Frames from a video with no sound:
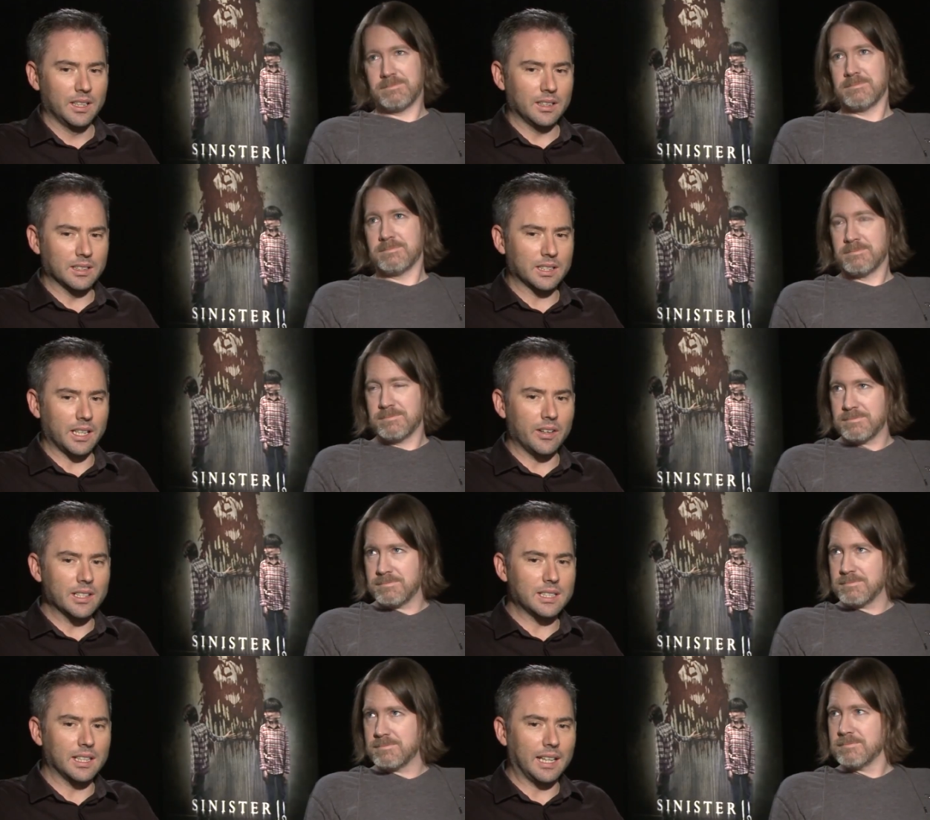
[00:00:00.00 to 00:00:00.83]
Speaker 1: The
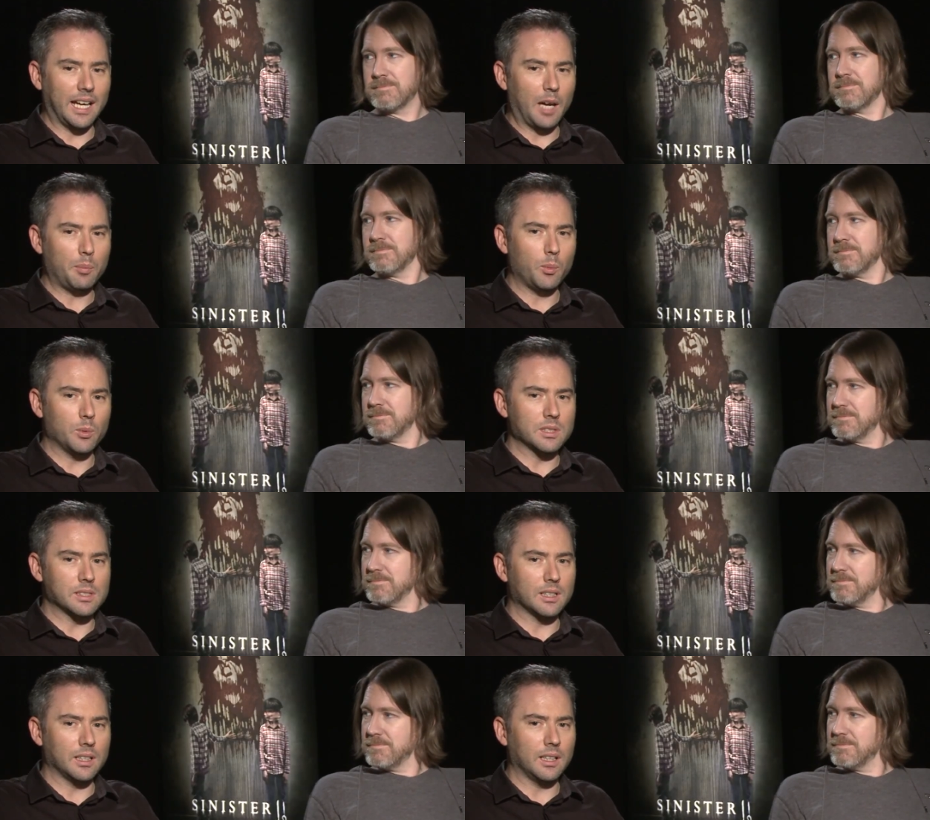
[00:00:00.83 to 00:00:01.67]
scariest thing that happened
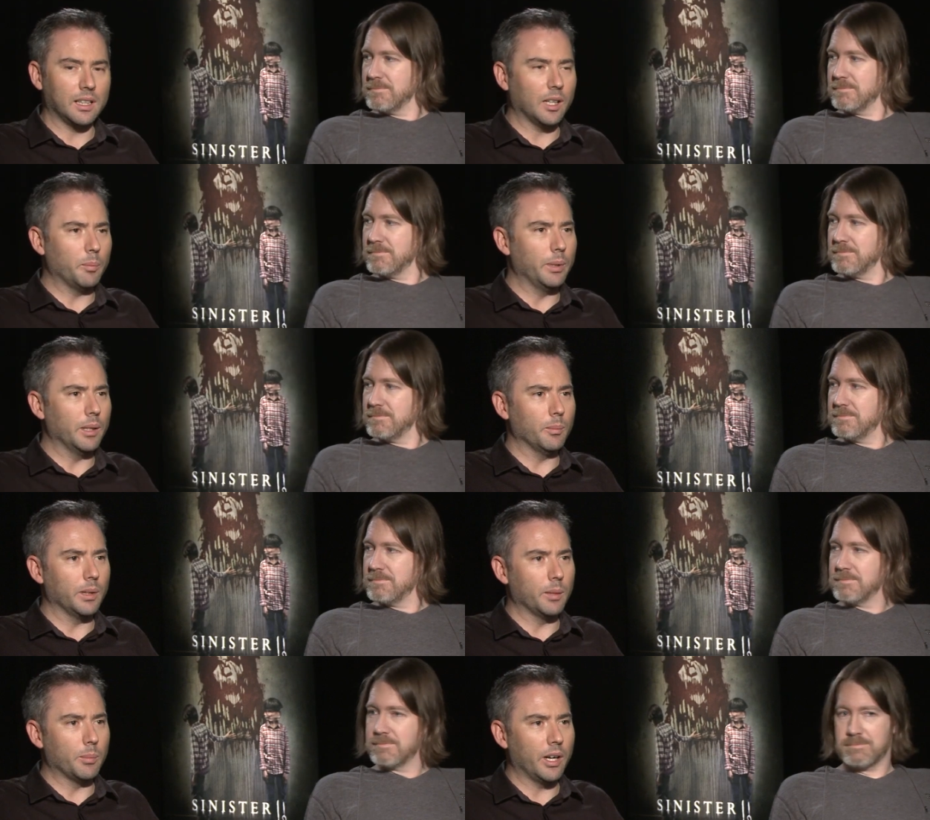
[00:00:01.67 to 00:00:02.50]
was I got
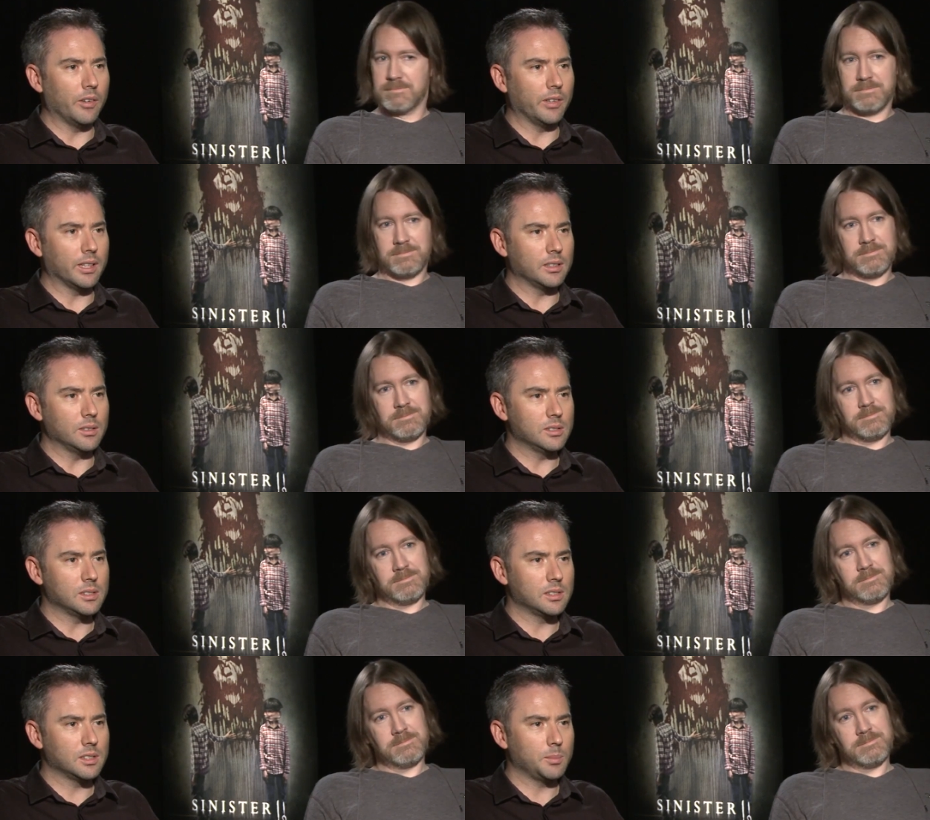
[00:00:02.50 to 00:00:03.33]
bitten by a brown
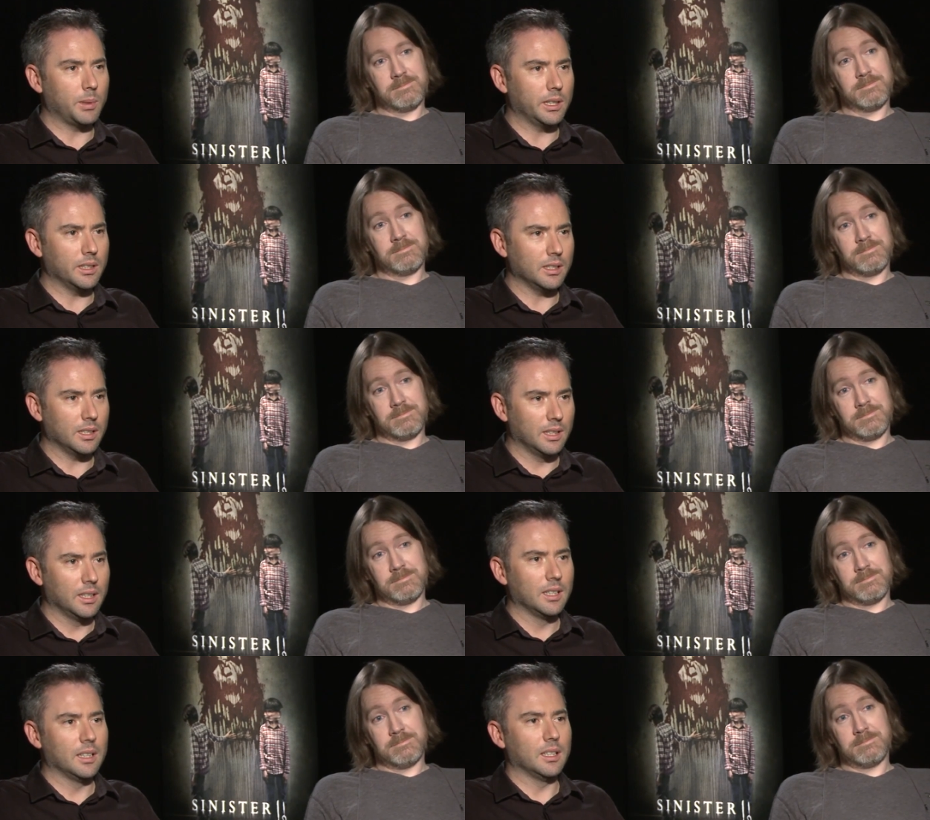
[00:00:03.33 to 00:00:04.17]
recluse spider
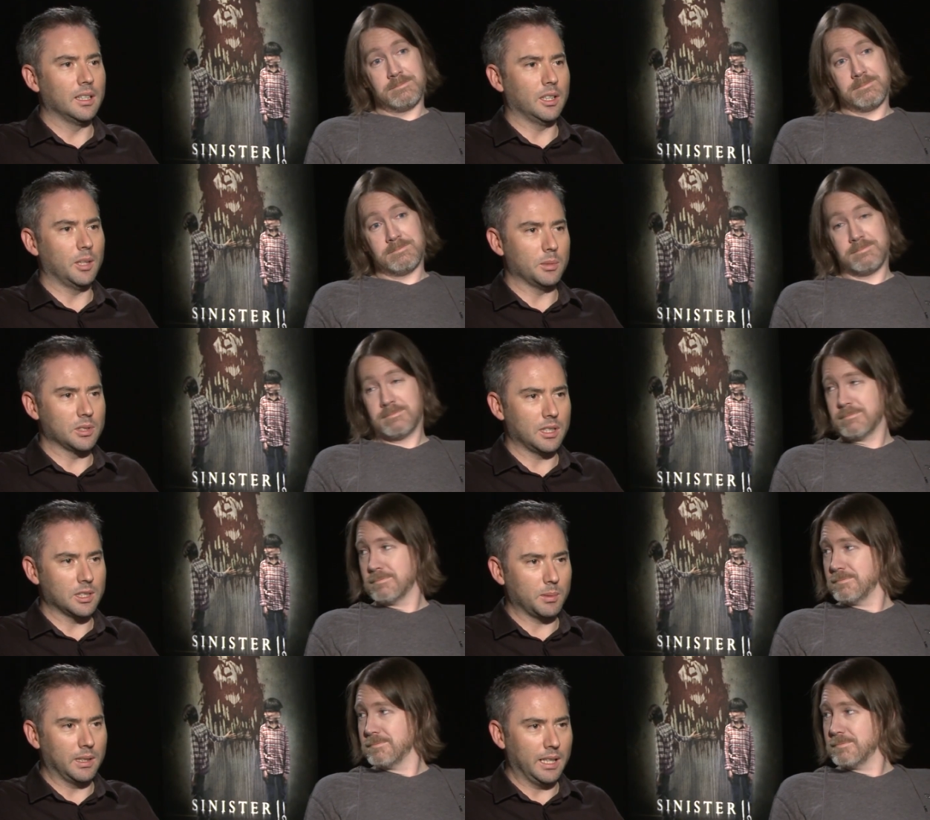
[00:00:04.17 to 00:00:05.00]
and almost
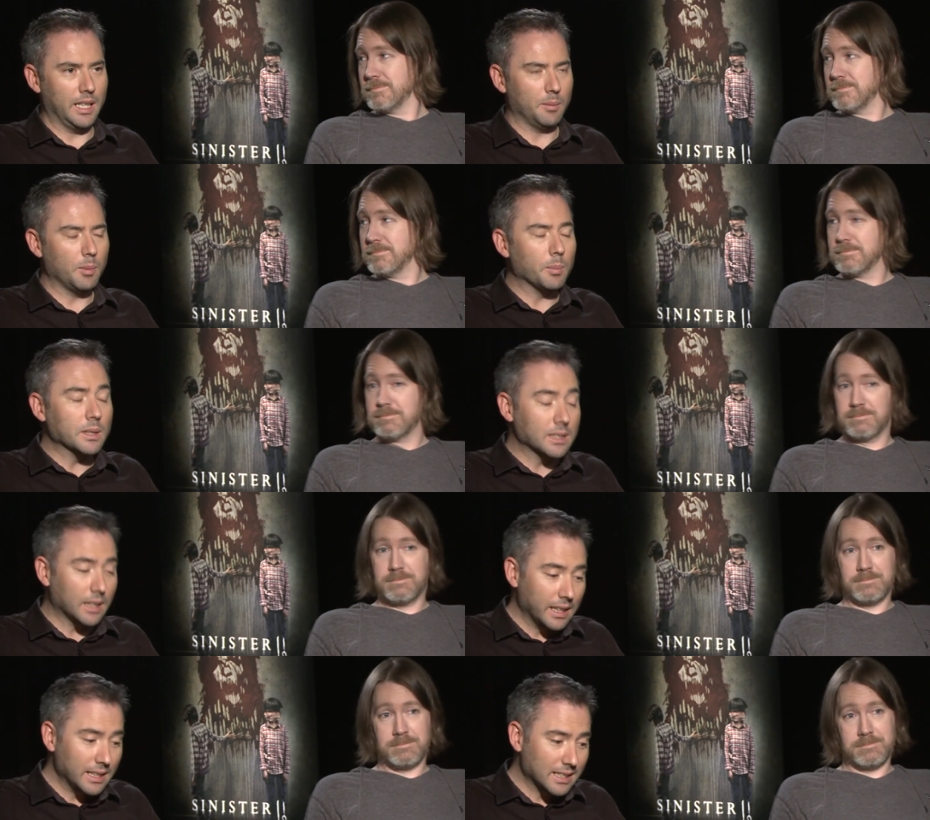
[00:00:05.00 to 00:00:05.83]
lost my leg, but
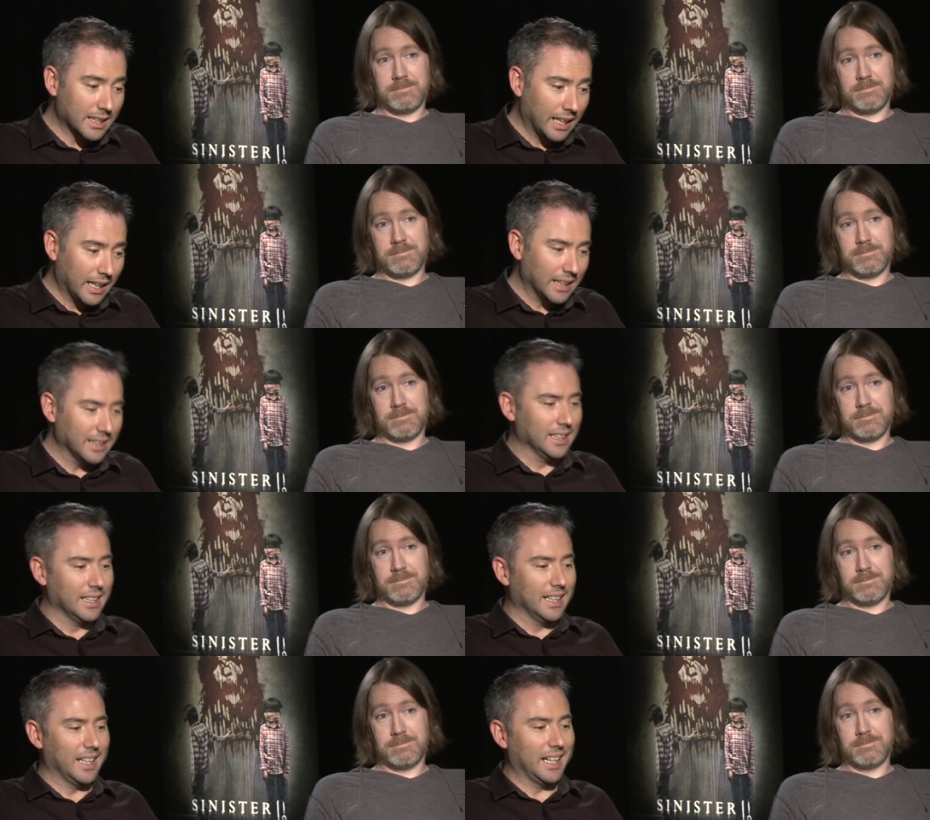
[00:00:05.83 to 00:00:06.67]
besides that,
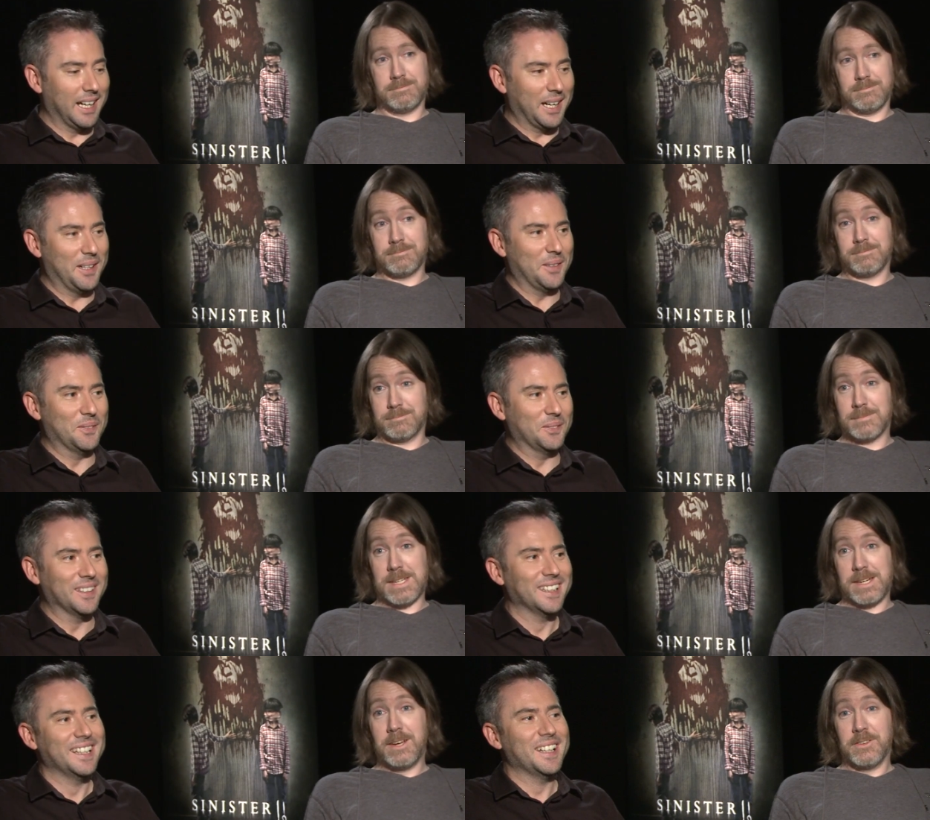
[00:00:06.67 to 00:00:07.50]

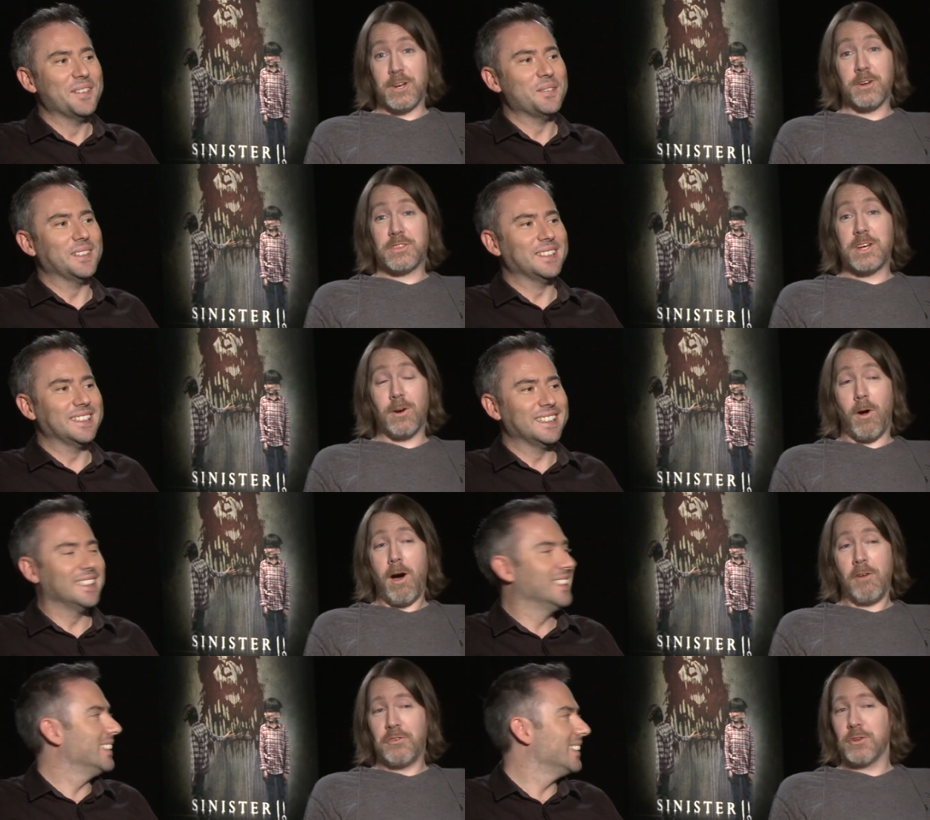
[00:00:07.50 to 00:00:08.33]
um, they're they're
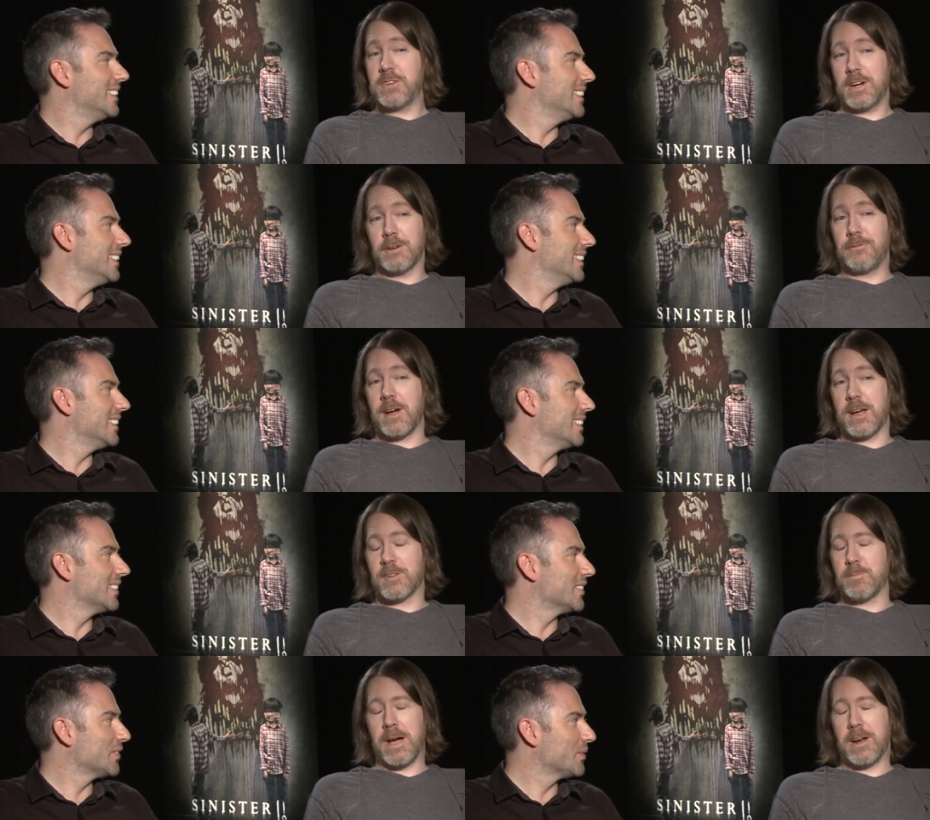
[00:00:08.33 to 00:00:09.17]
awful,
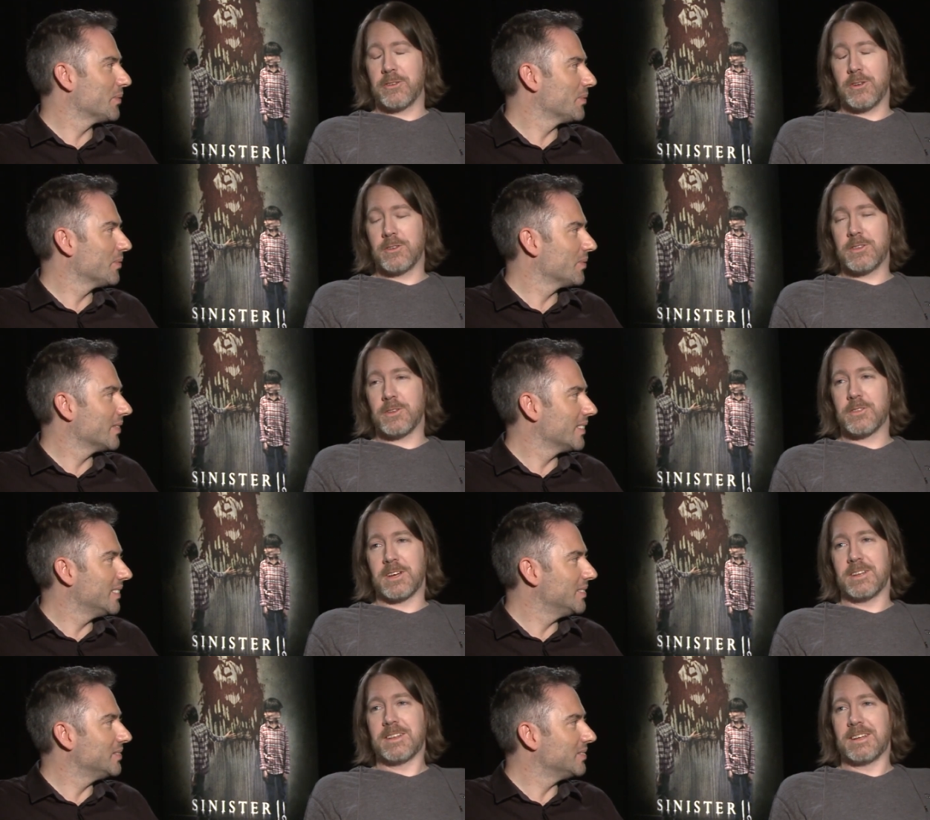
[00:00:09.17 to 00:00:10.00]
terrifying spiders. They're, they're
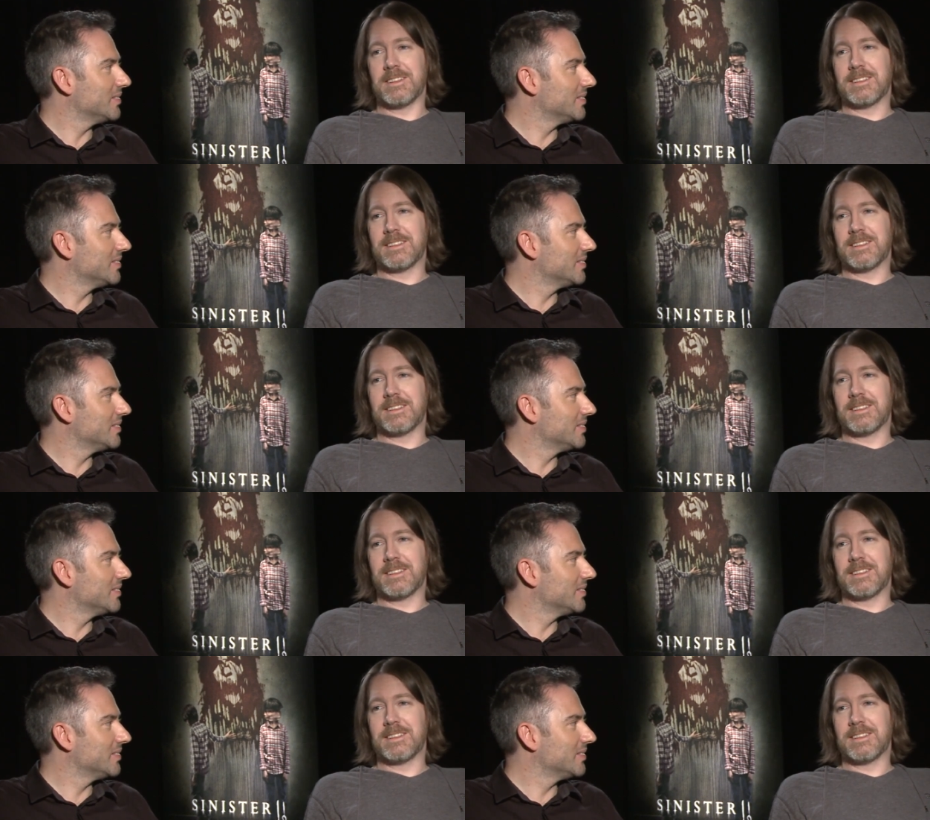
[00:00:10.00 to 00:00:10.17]
they're they're